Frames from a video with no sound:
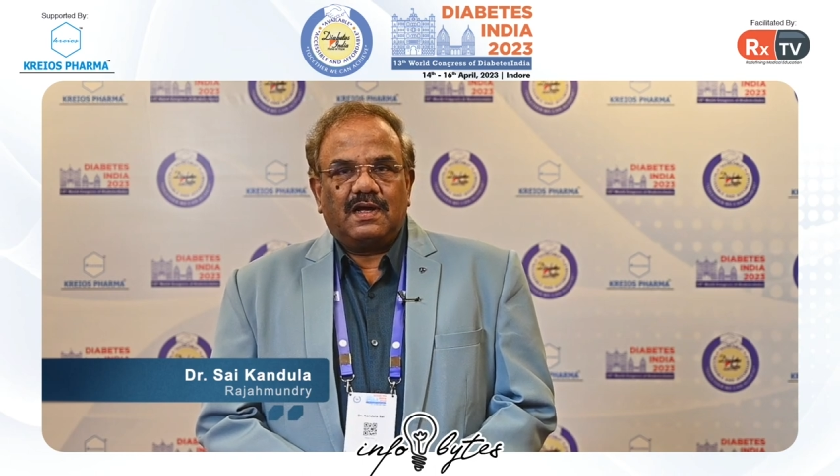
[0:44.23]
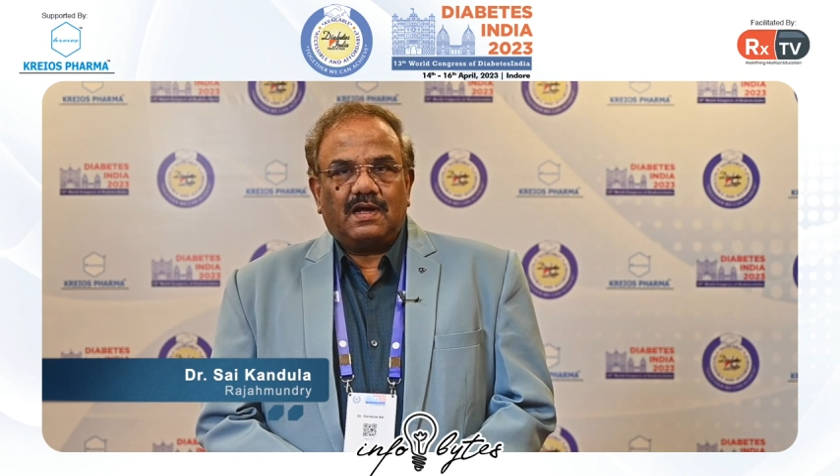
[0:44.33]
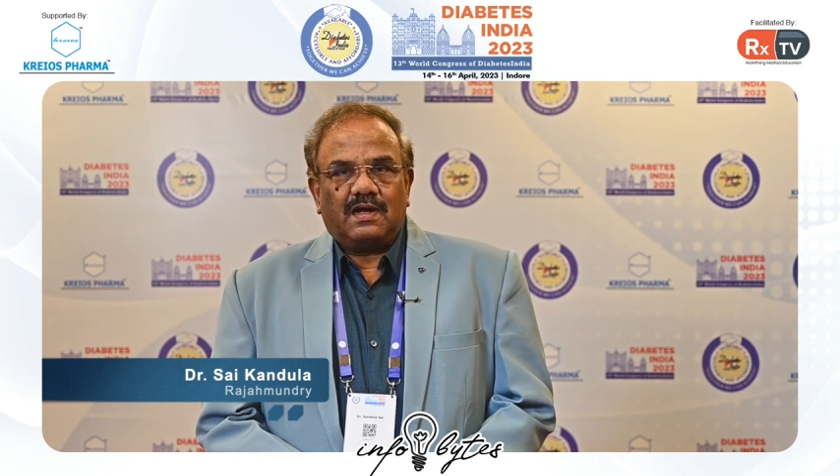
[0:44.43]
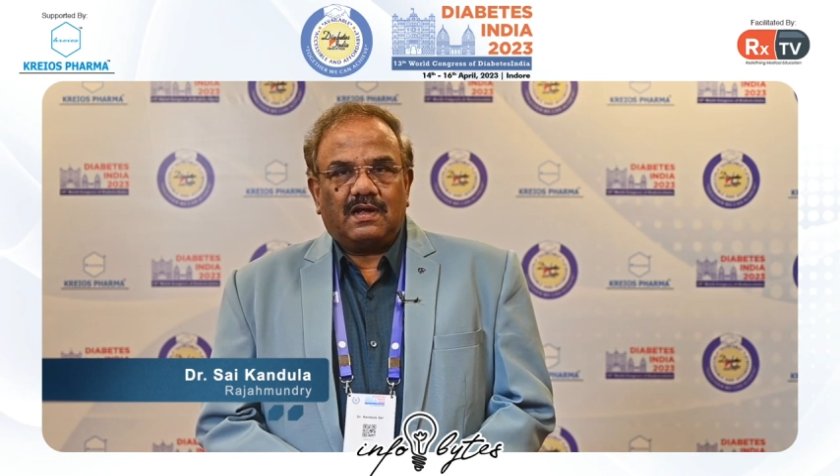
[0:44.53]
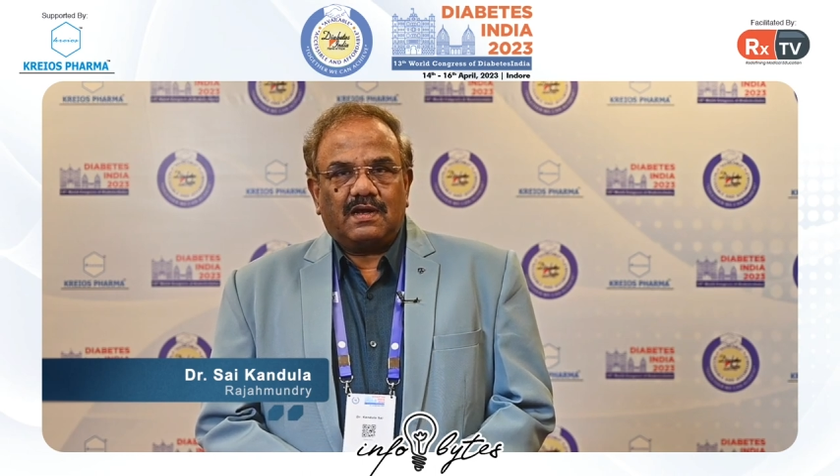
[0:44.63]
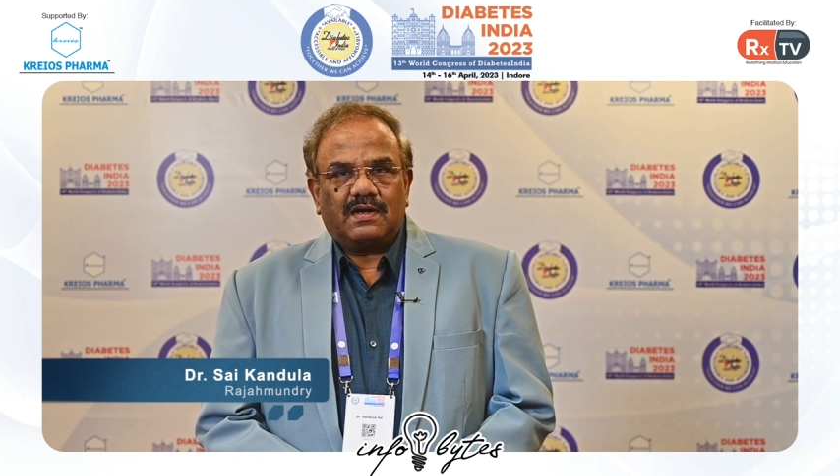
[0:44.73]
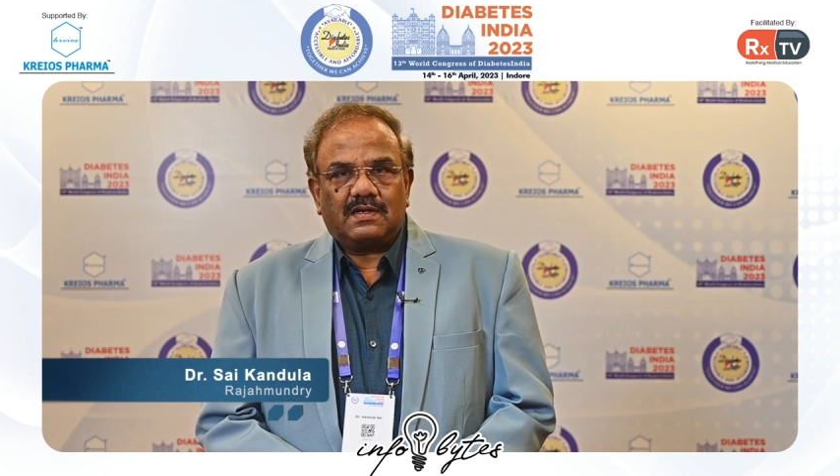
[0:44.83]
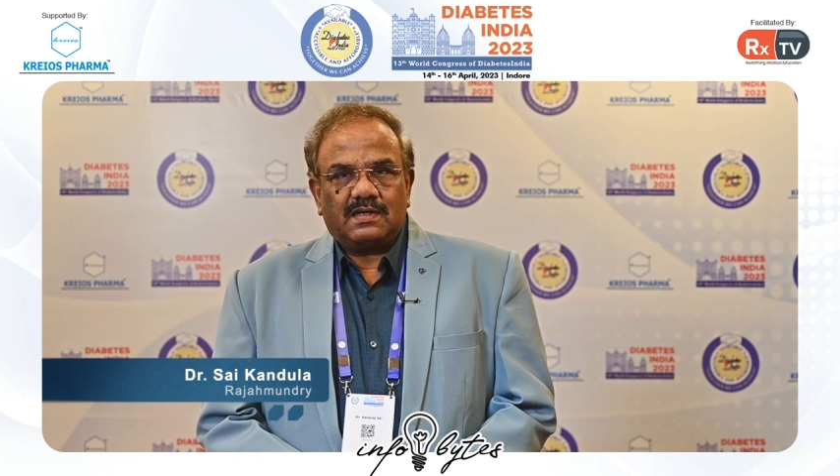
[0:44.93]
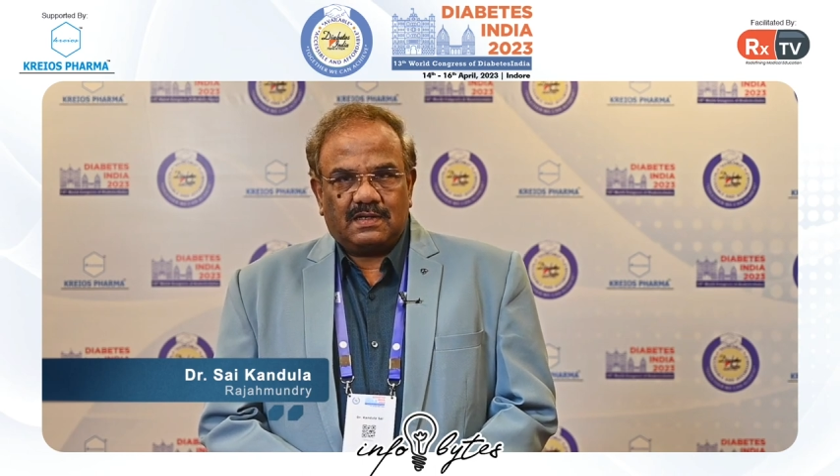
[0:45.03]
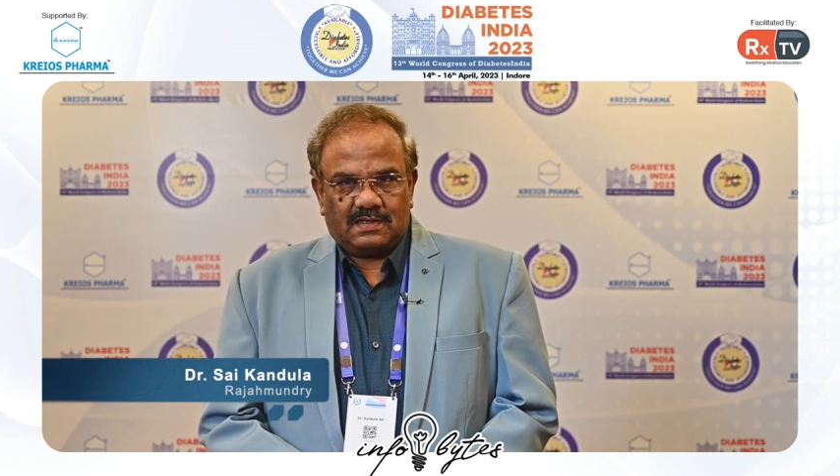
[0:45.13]
uh,
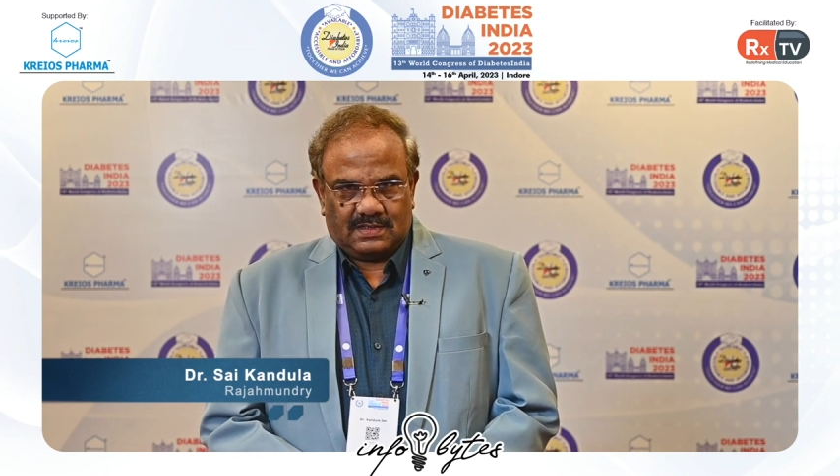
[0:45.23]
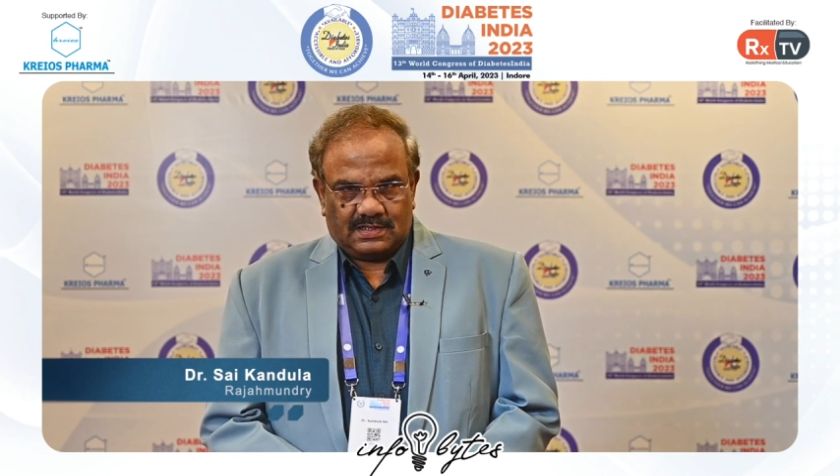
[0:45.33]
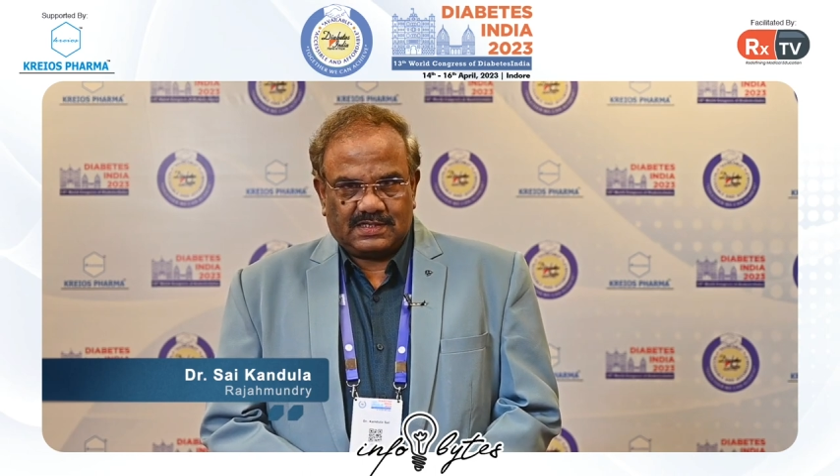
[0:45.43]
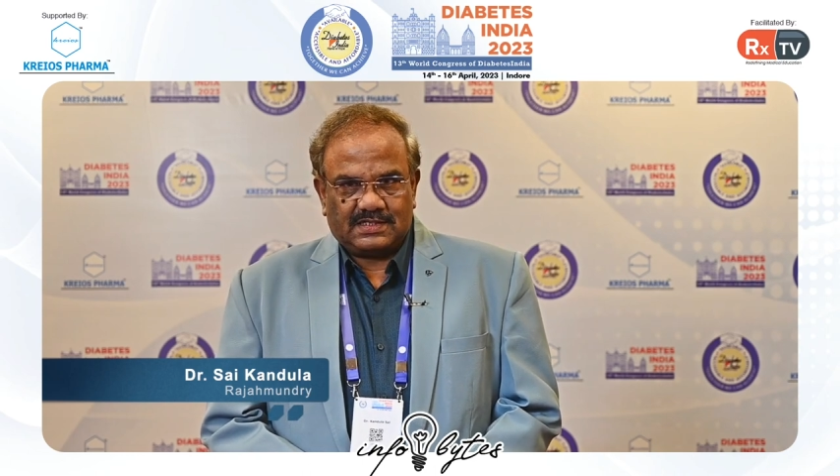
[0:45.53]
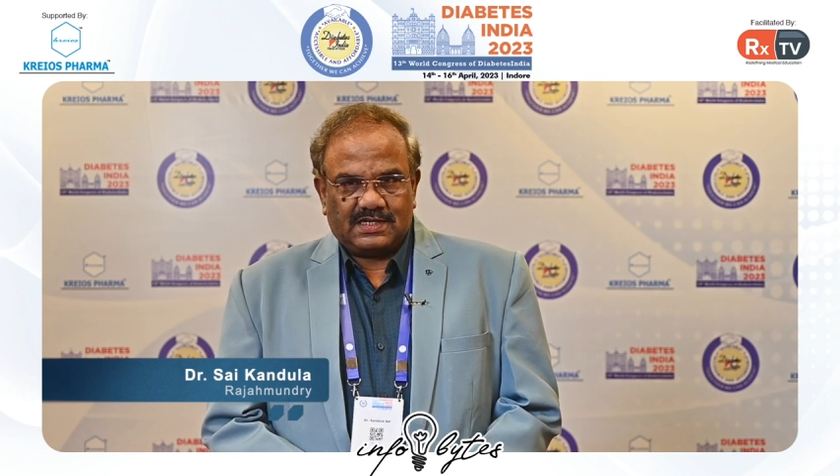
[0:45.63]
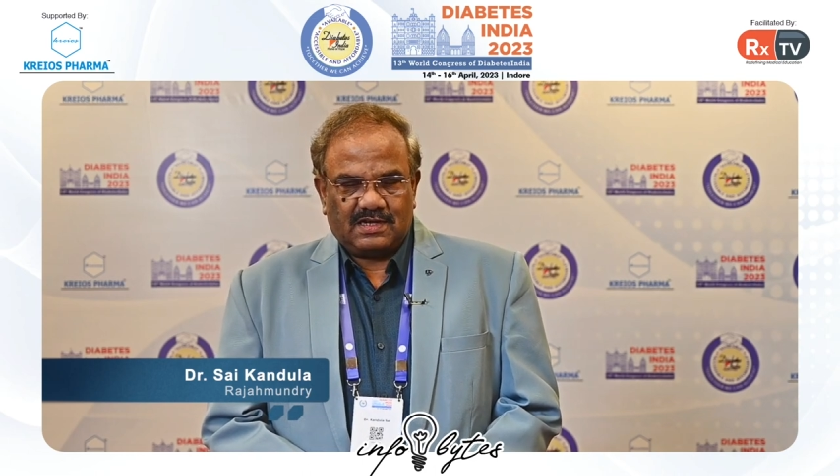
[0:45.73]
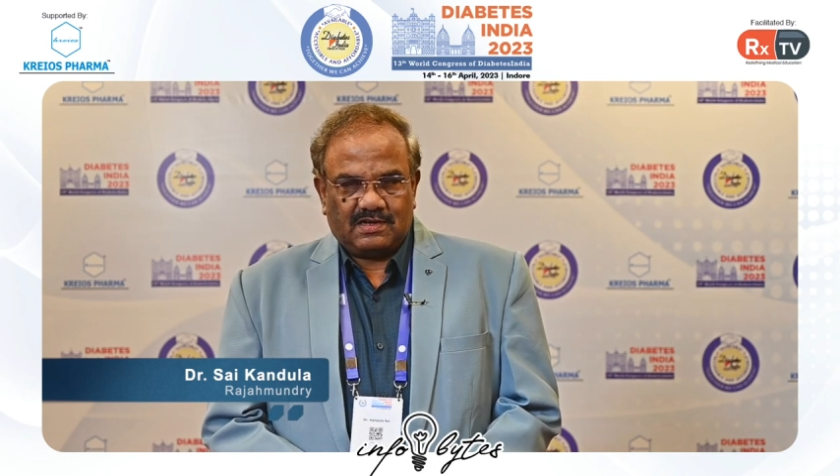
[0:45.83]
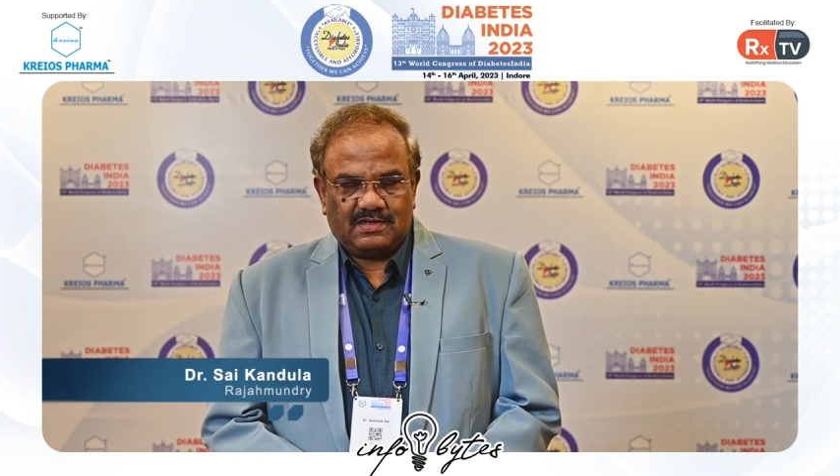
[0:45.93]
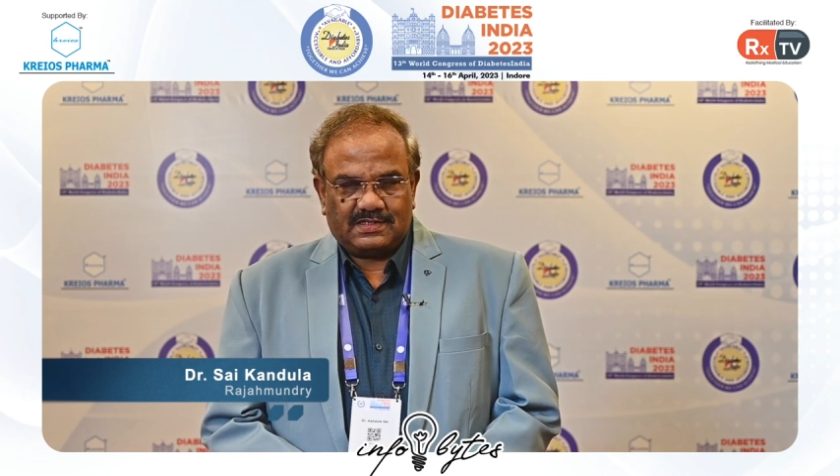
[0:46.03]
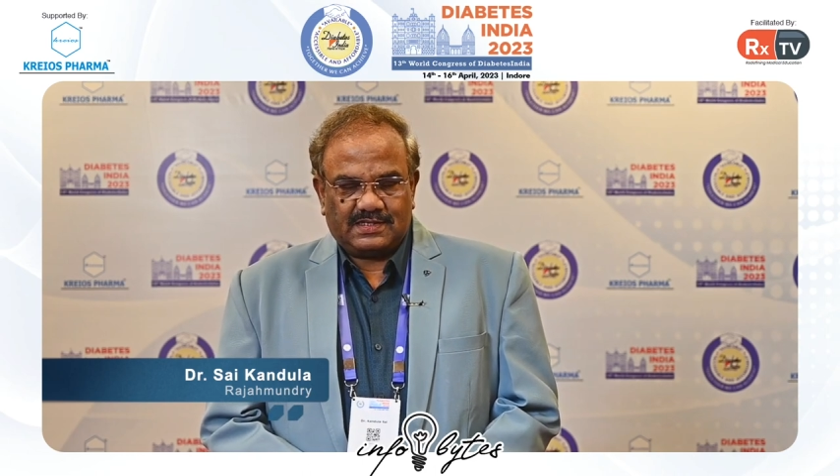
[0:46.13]
research and
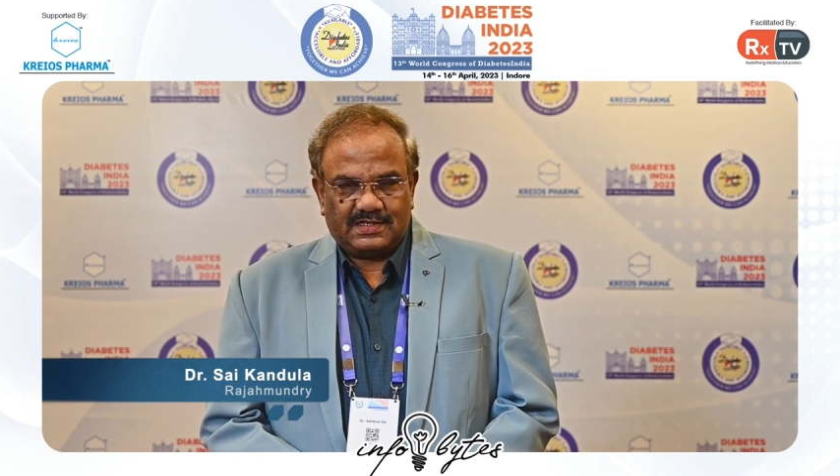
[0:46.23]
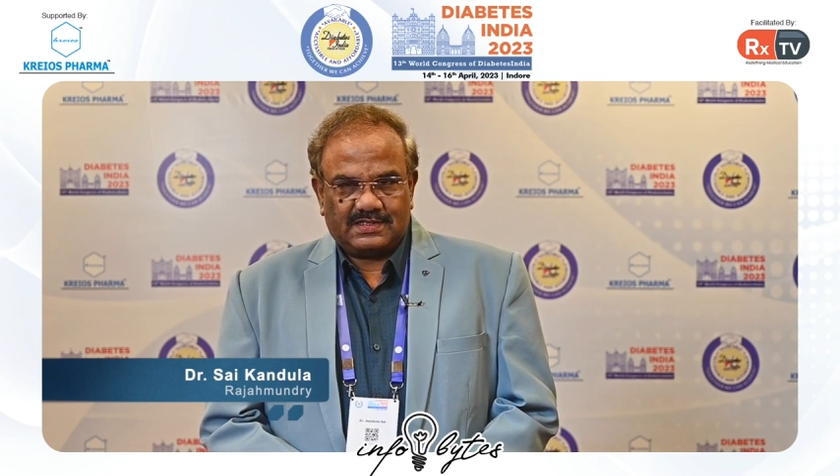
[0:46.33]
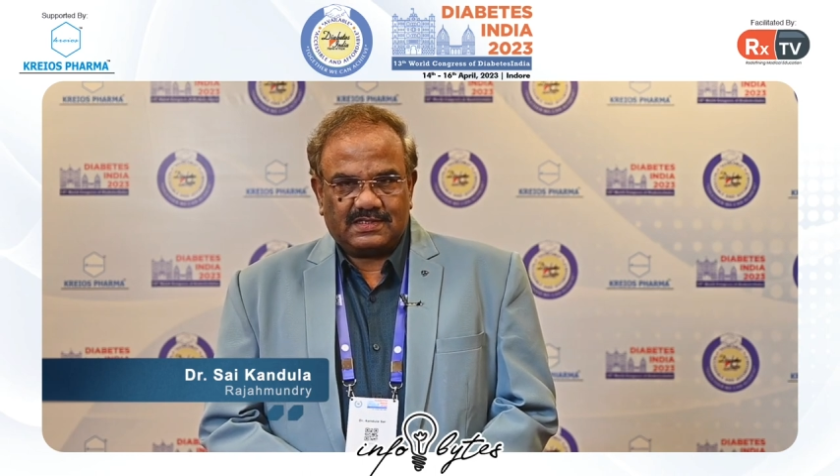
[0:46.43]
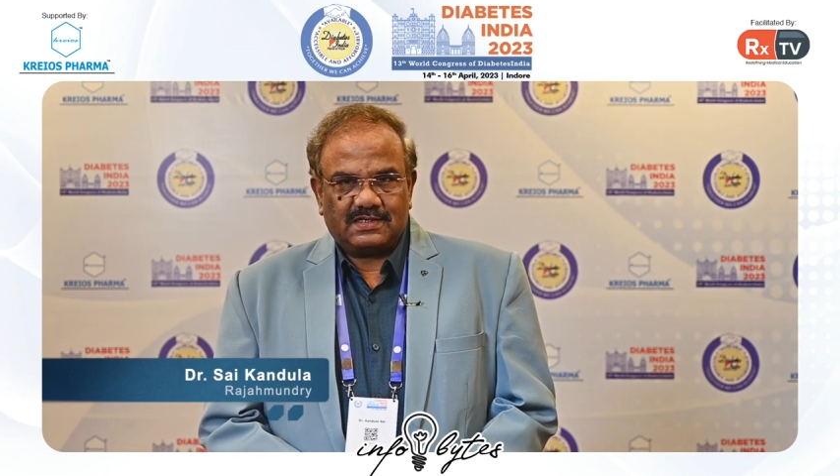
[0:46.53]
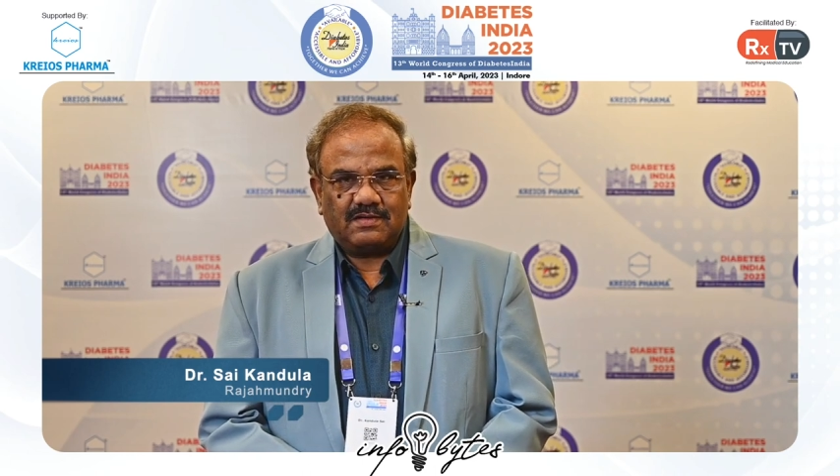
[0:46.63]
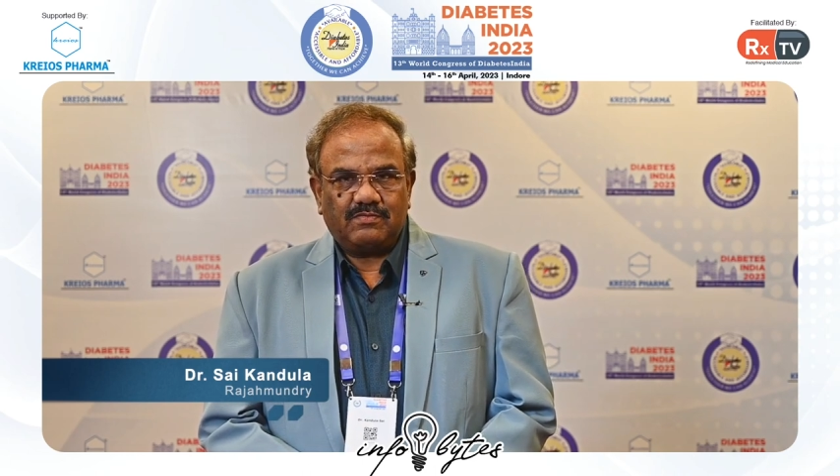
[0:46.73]
all these things.